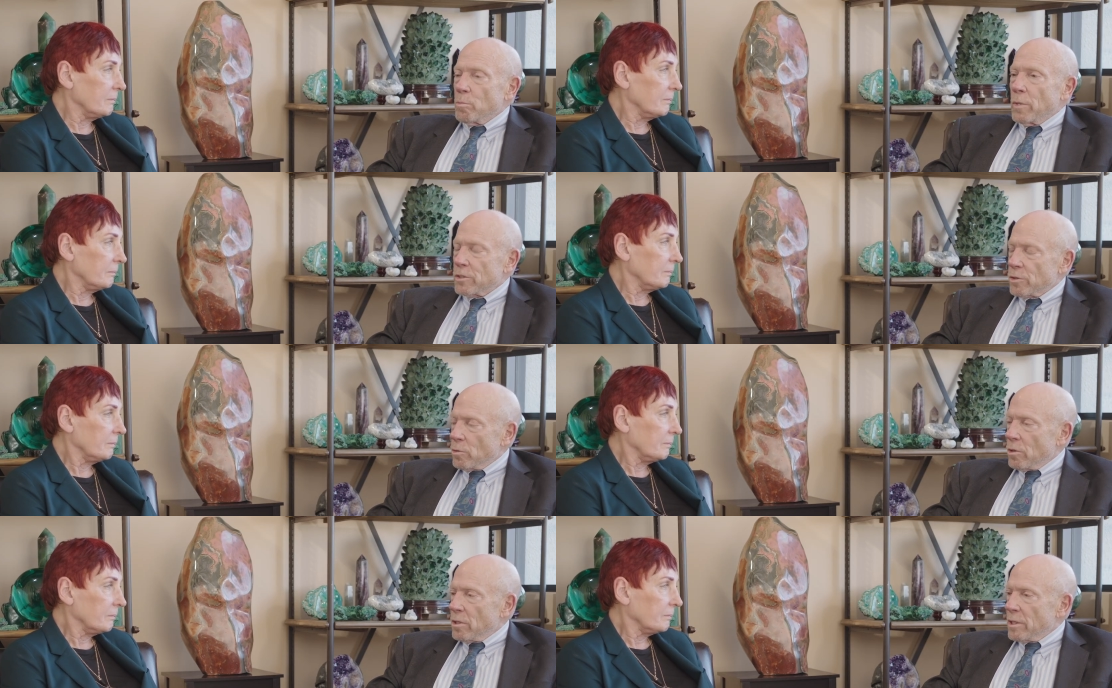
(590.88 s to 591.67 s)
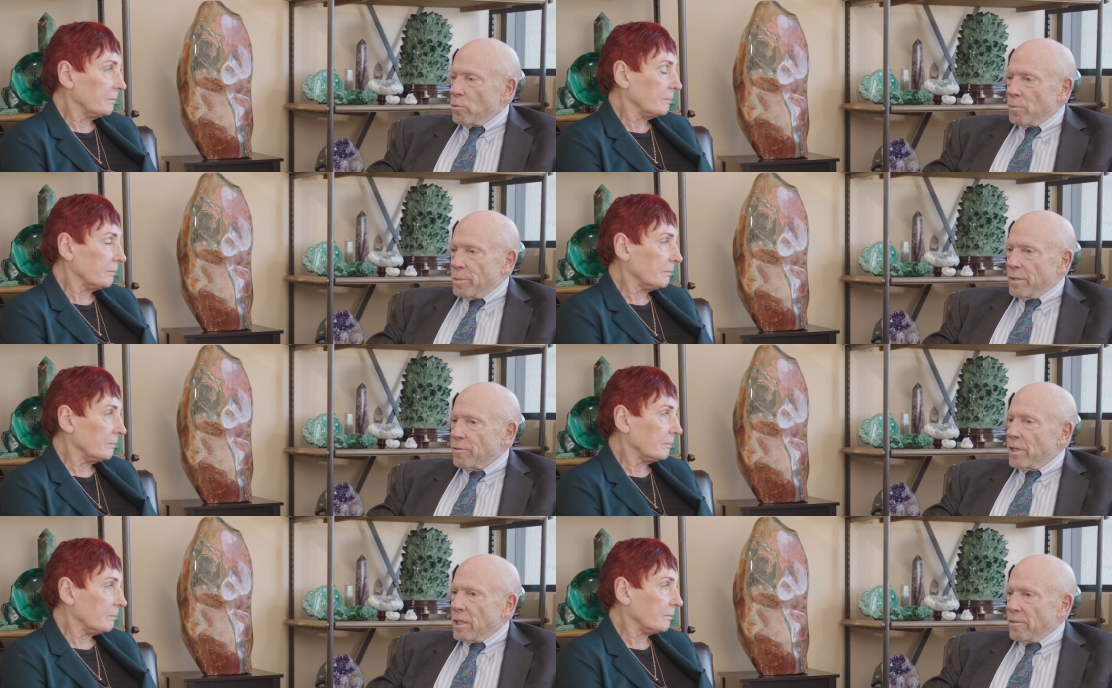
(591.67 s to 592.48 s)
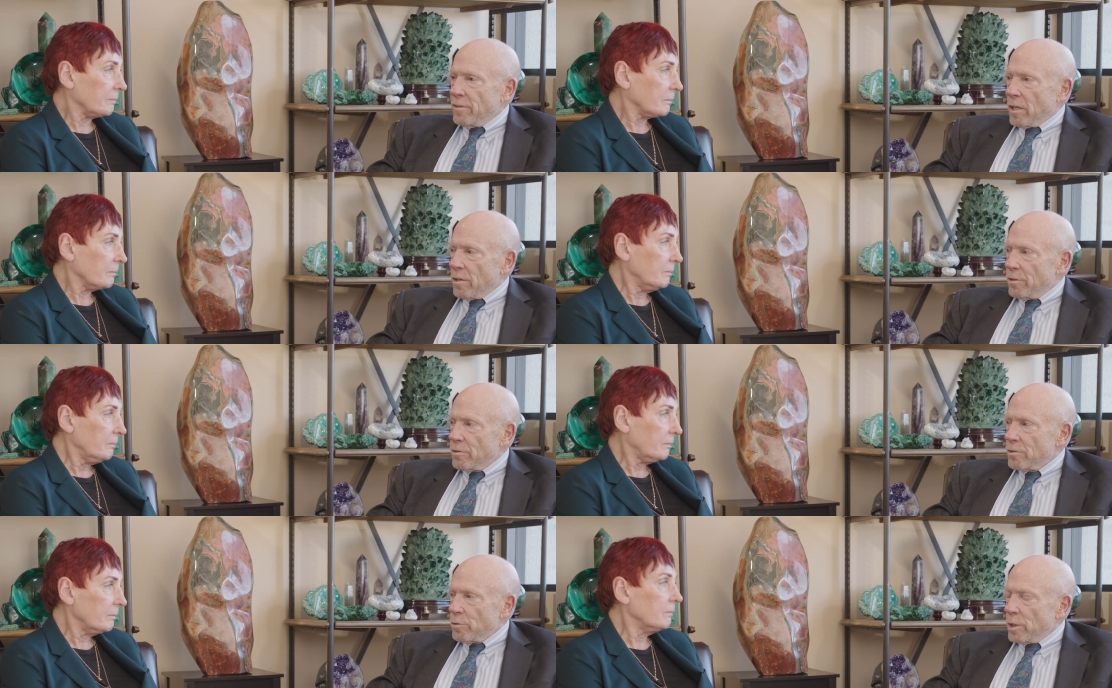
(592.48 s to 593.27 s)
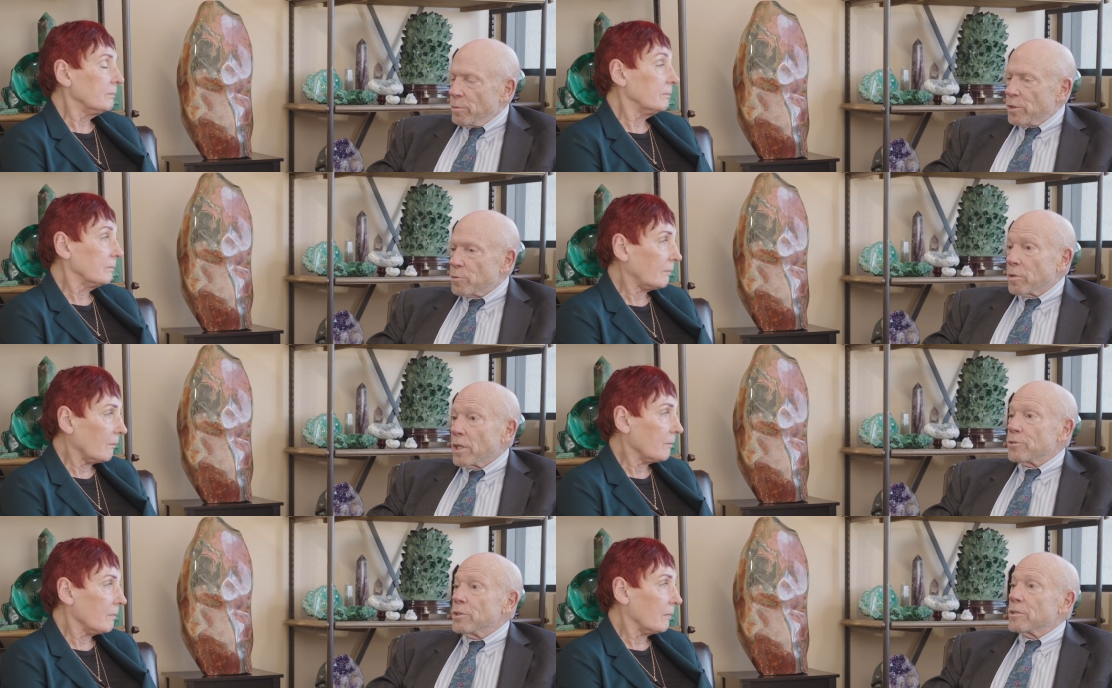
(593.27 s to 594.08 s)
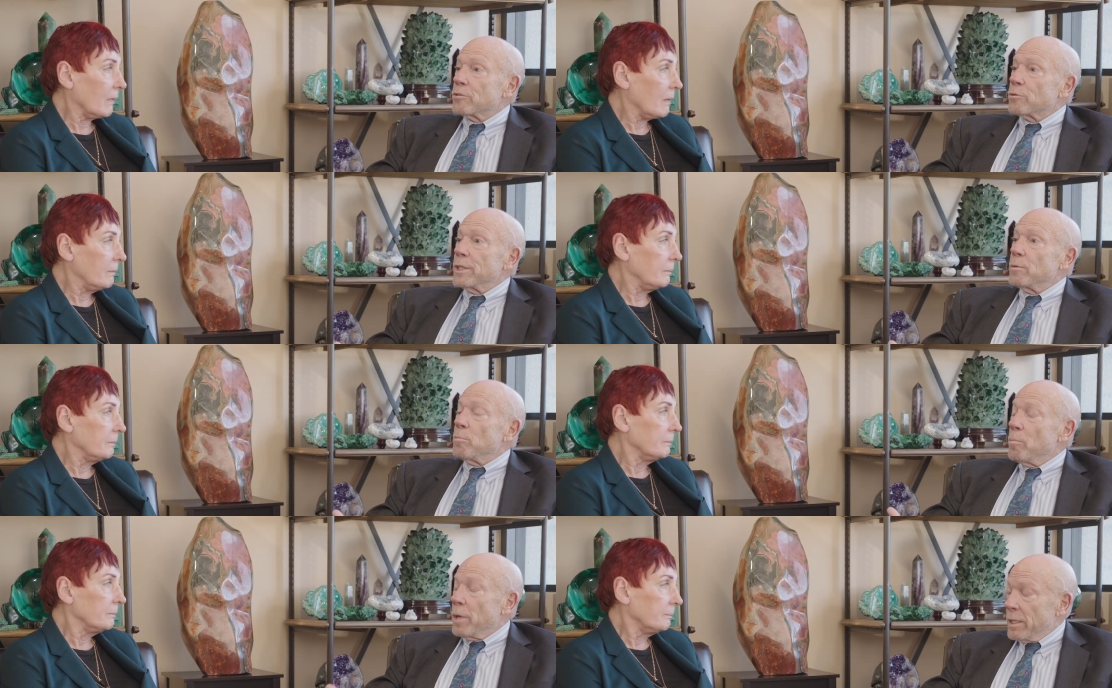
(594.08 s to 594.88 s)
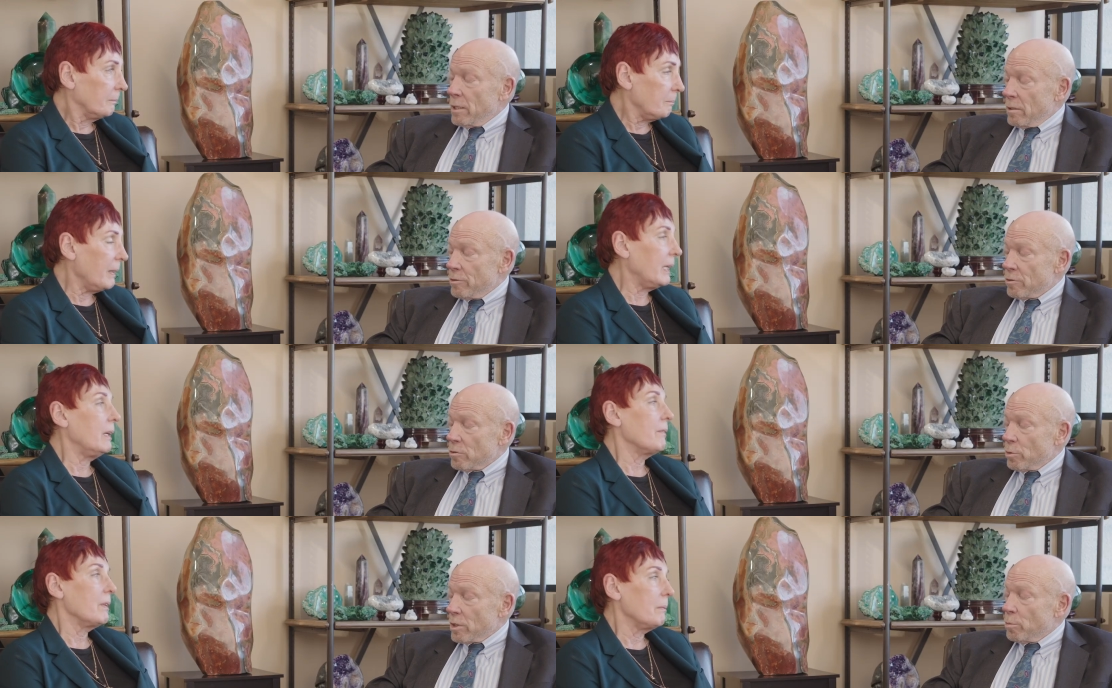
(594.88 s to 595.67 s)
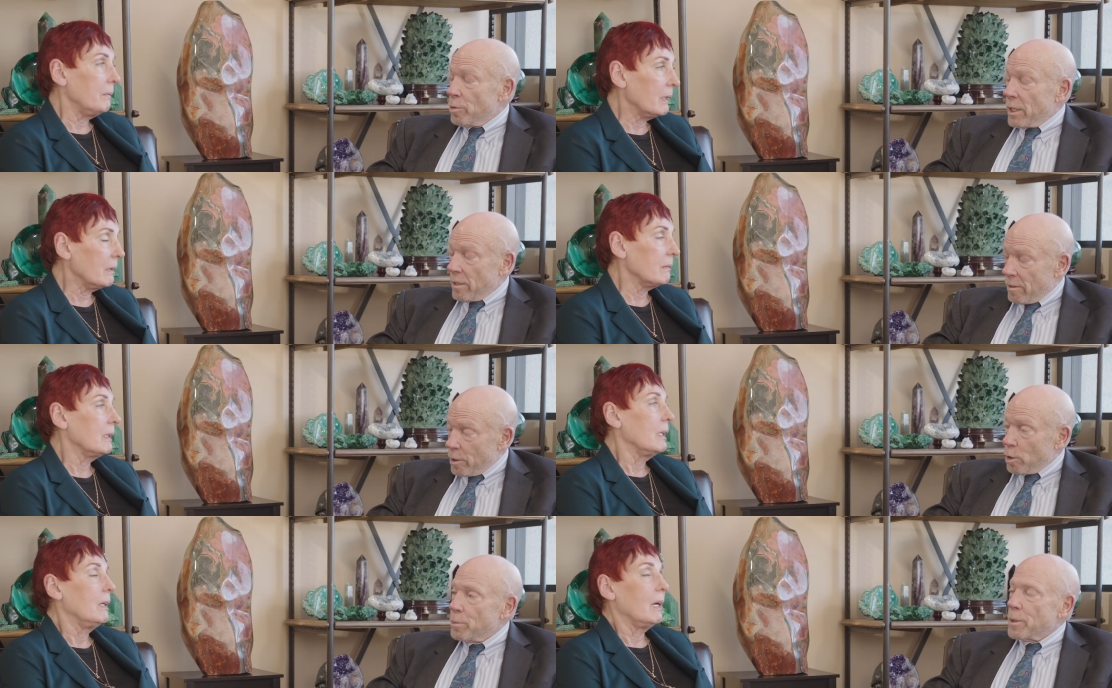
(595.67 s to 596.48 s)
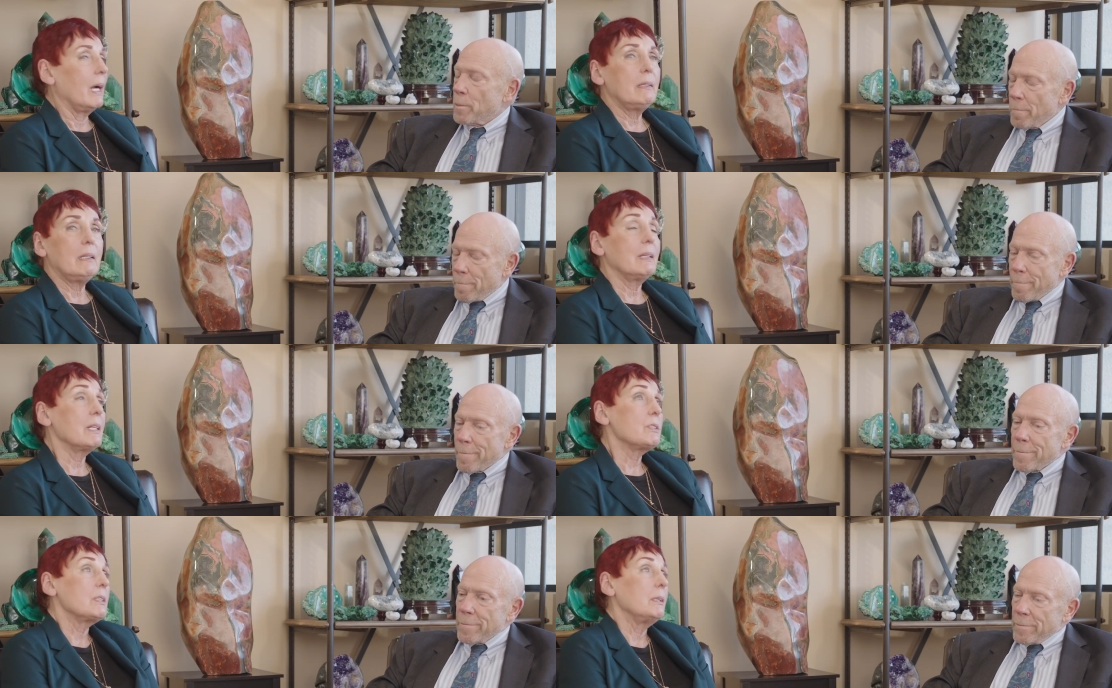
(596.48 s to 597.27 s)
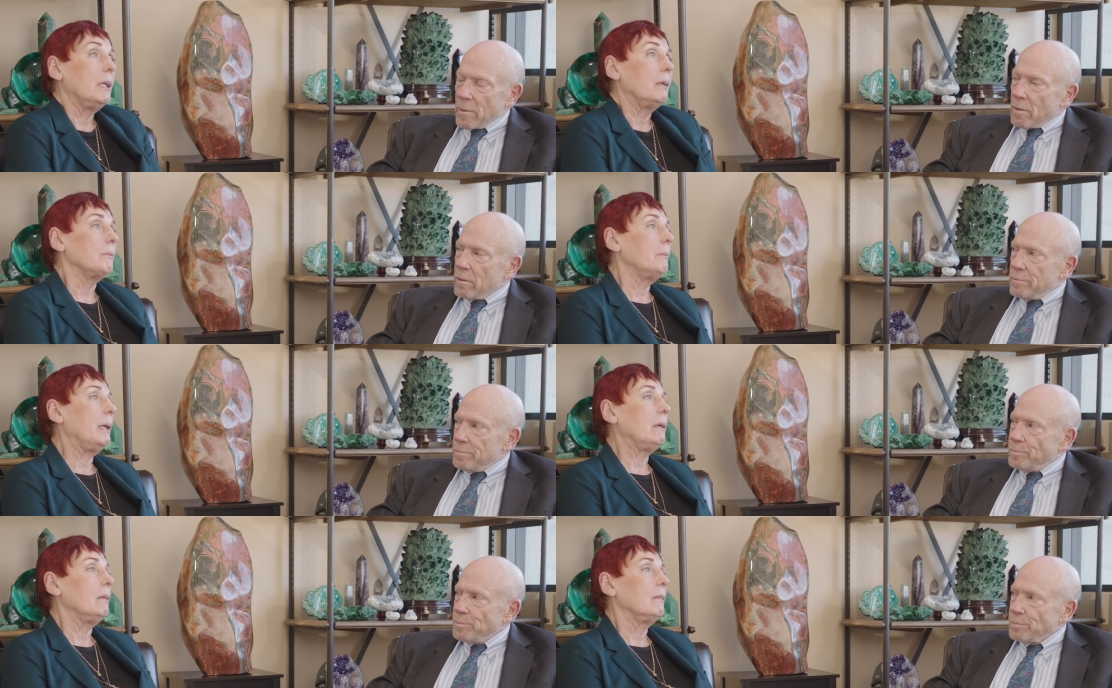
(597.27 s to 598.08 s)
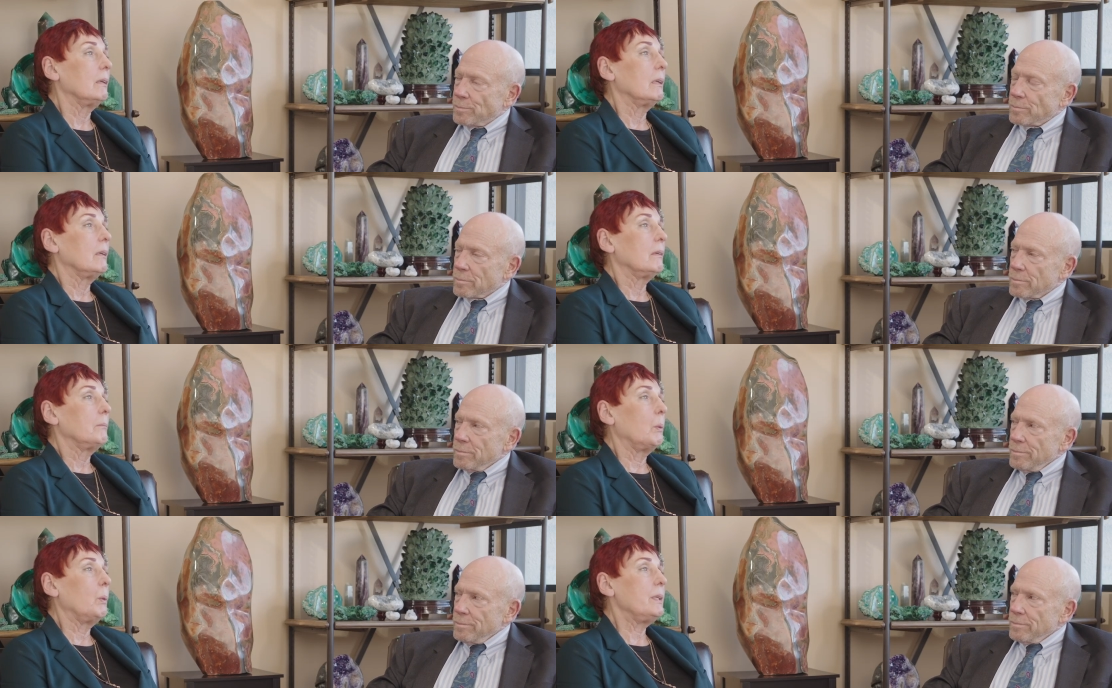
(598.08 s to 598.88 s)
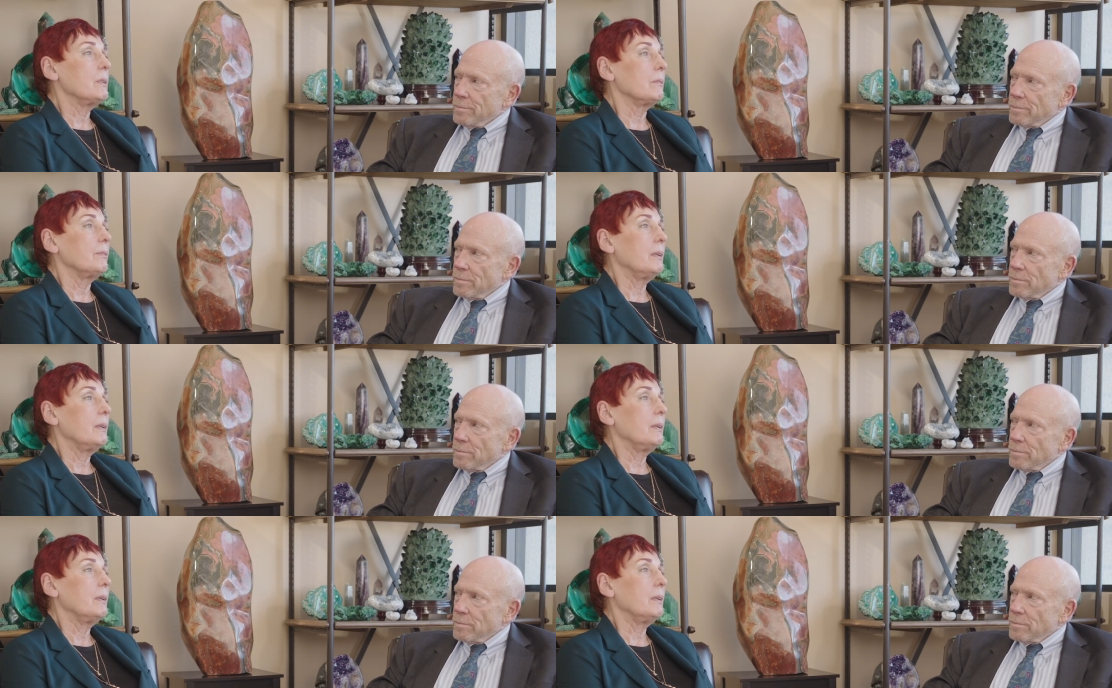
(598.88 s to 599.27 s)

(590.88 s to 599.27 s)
Speaker 1: much shorter than it would be for any of the other treatments. Plus, you can treat many lesions. Many of them, yeah.
Speaker 2: I think that's the big point of